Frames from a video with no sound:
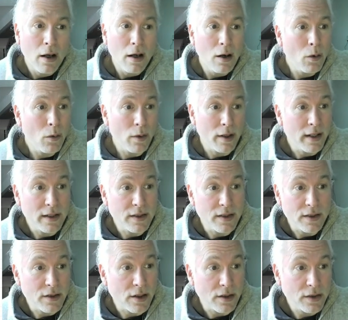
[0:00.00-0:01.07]
All it is
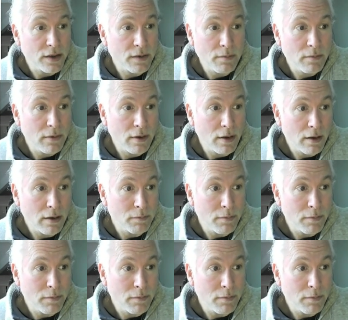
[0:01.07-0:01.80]
just, you know,